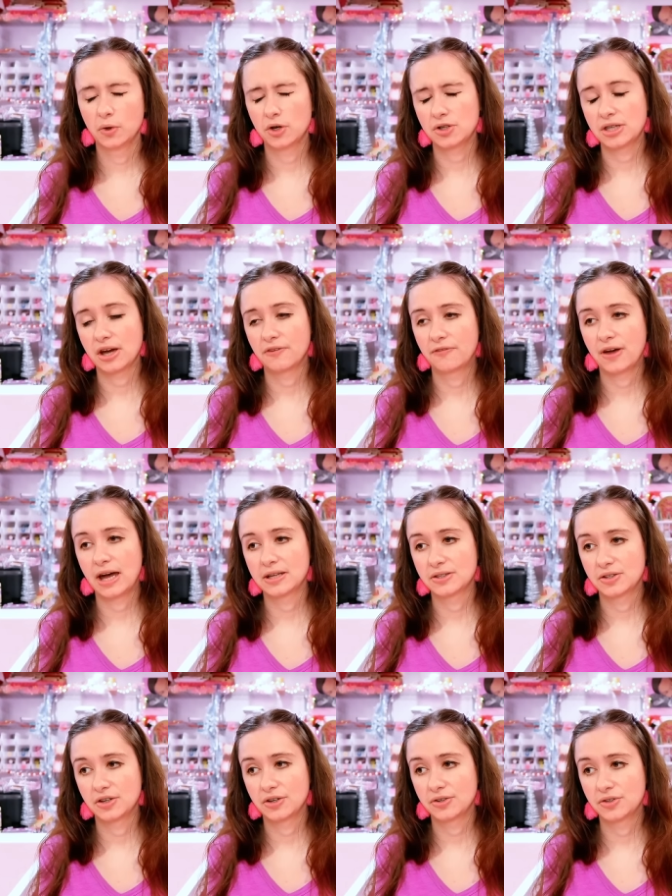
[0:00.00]
orders out
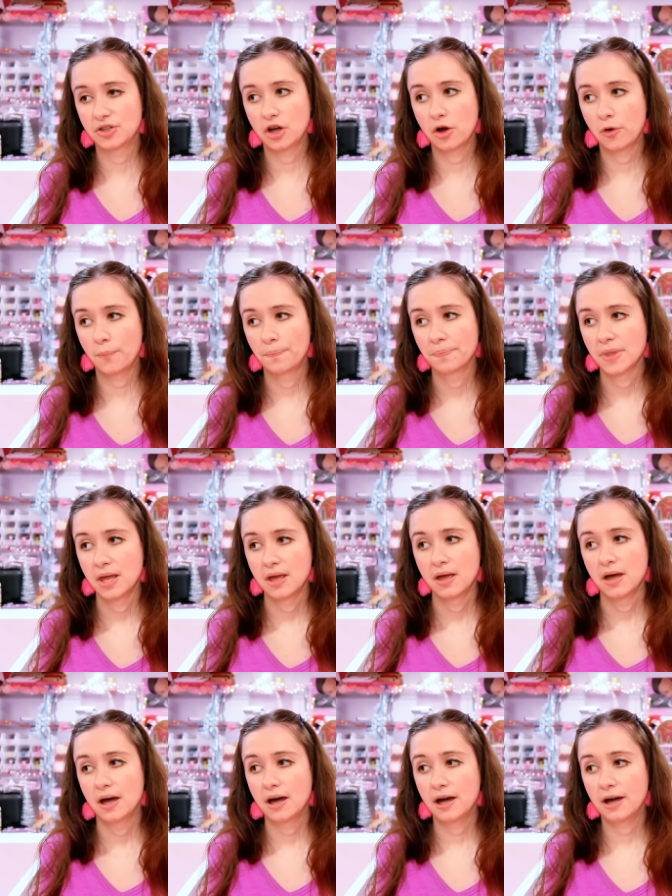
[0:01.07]
faster. So
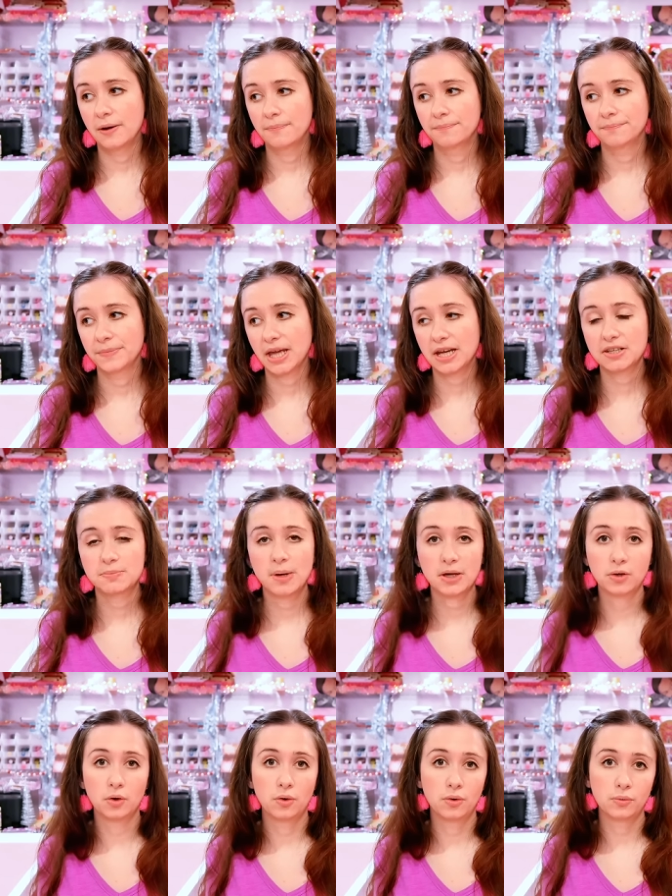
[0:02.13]
um, that is
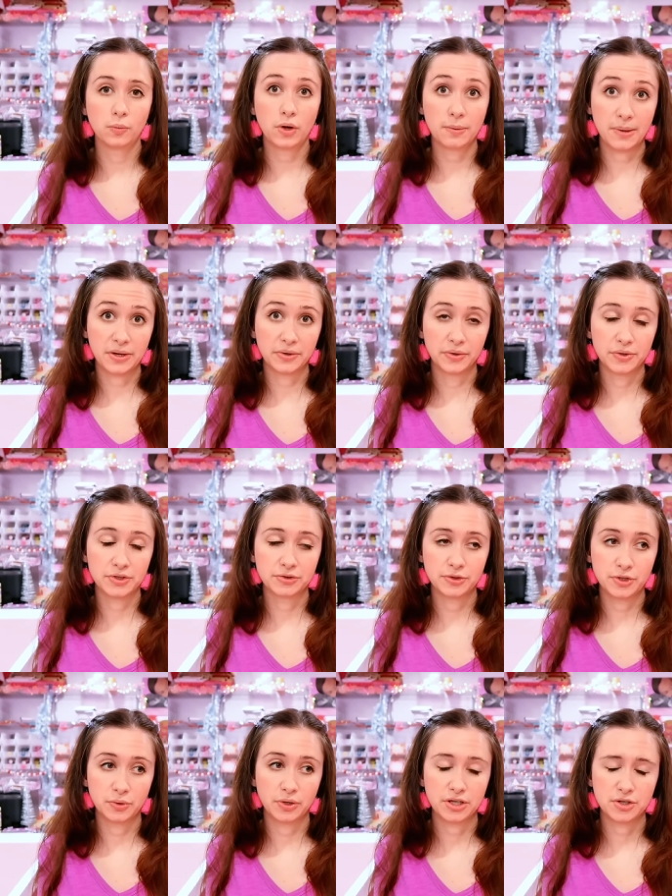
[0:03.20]
my goal. One of my goals
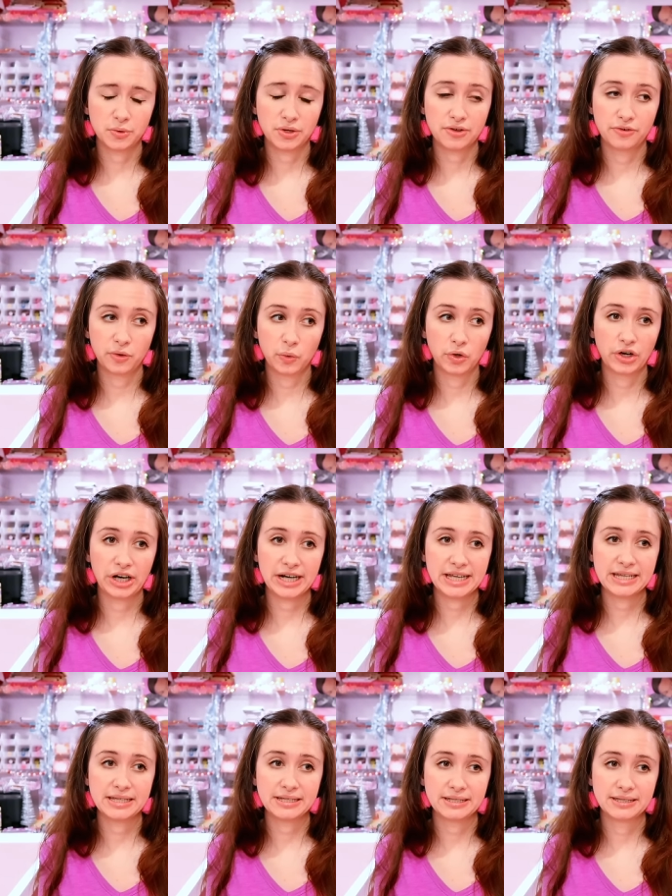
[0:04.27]
for 2024
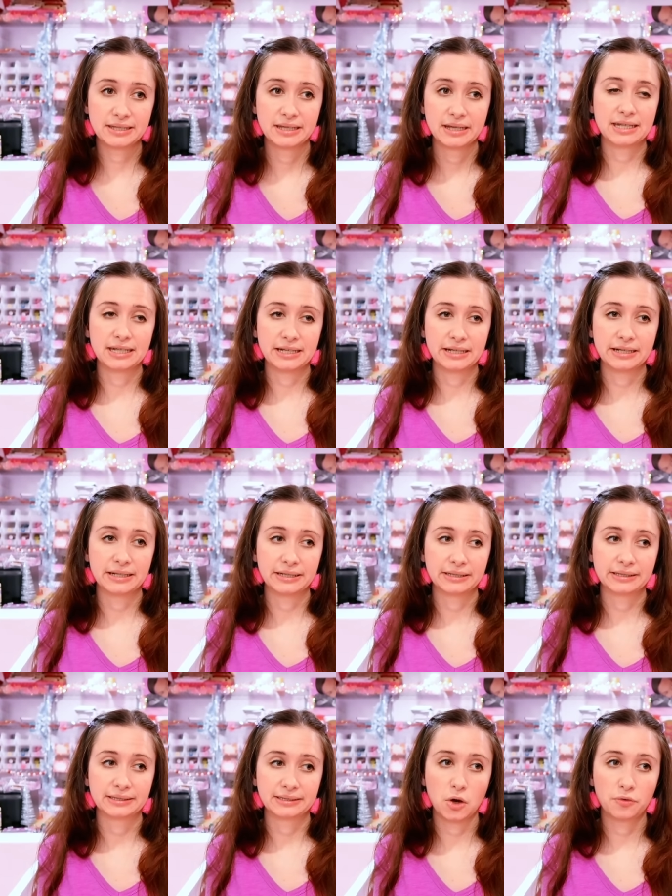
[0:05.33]
is to
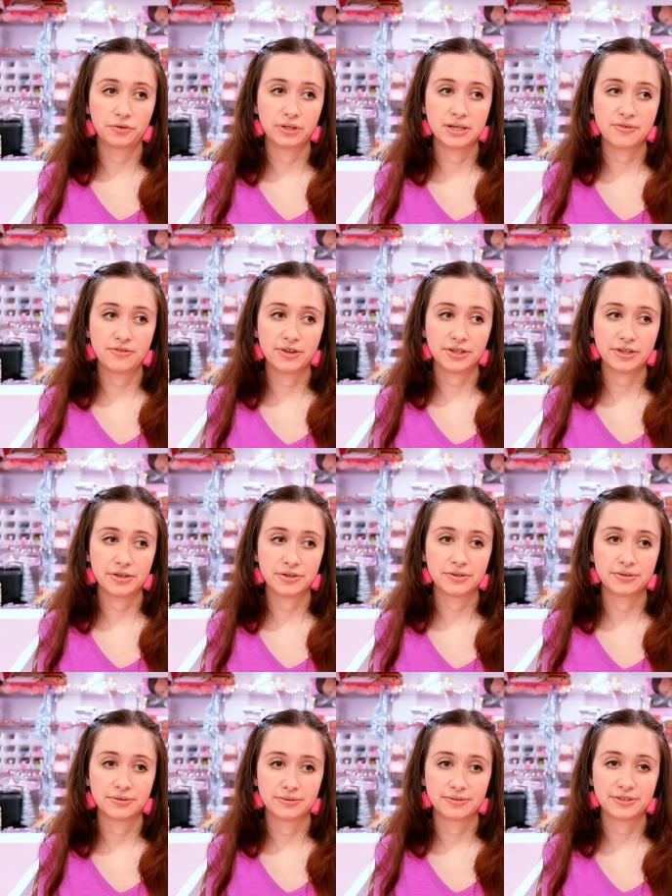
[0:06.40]
hopefully
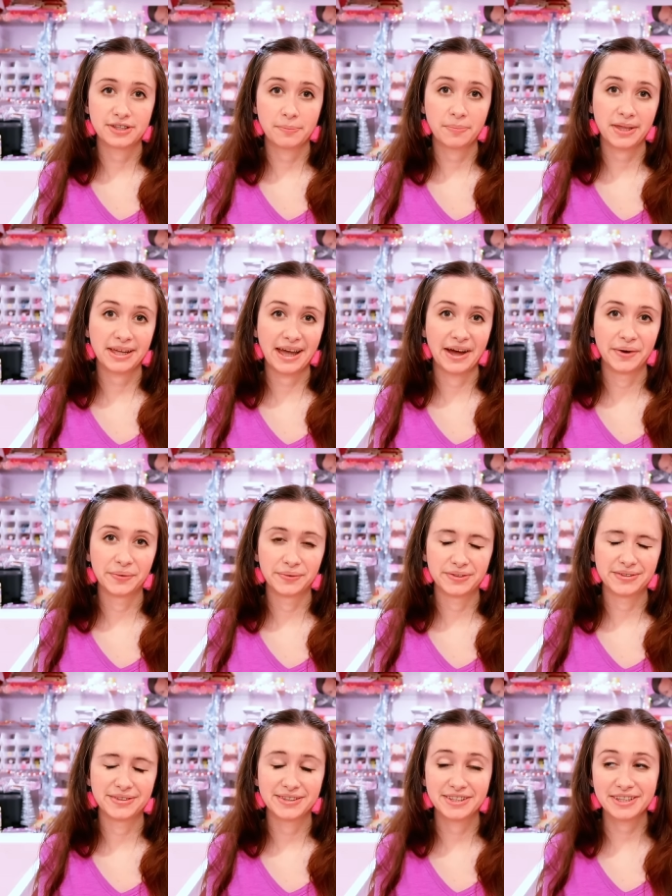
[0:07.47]
figure something out,
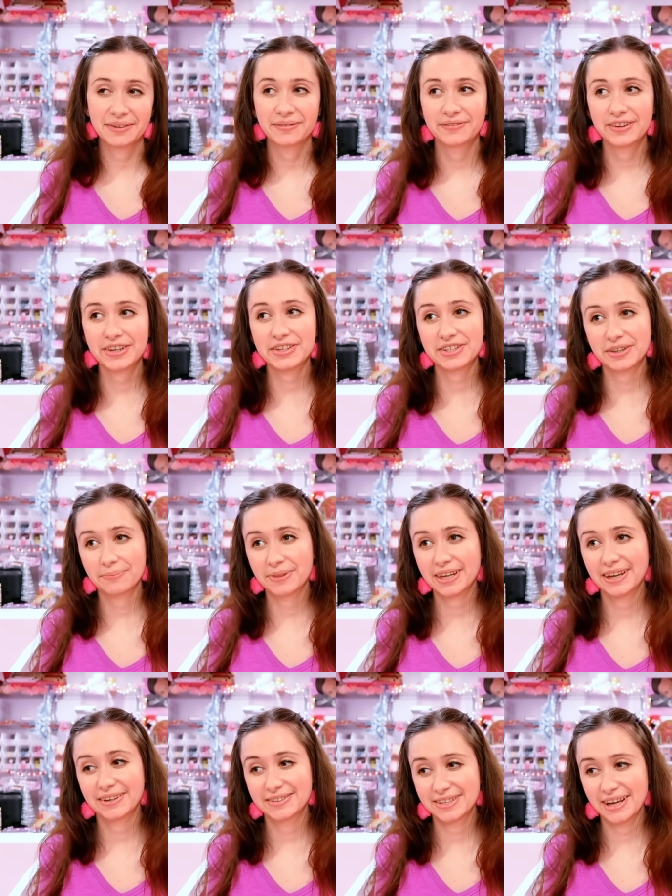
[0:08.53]
so, figure
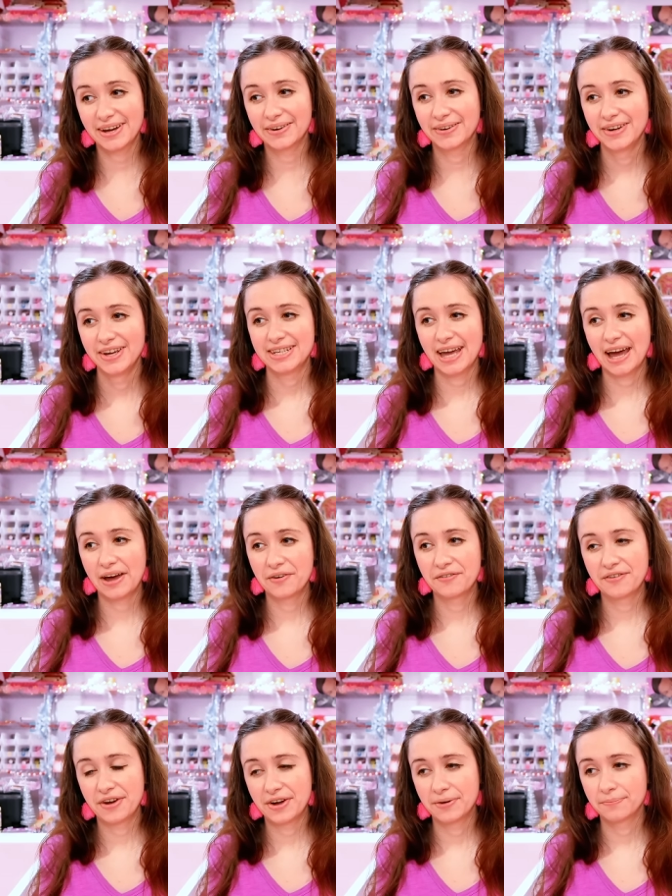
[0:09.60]
something else out to
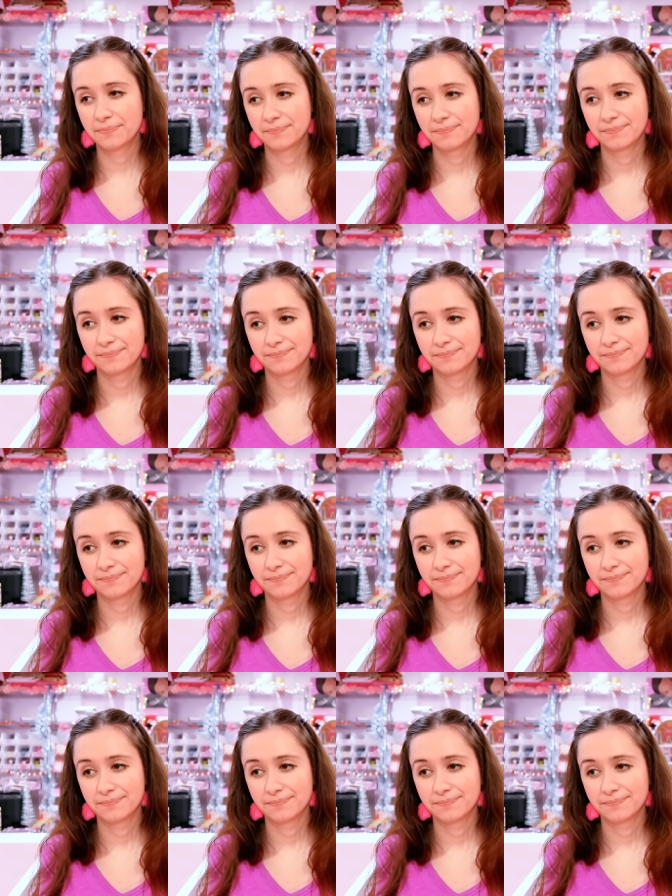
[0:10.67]
have um,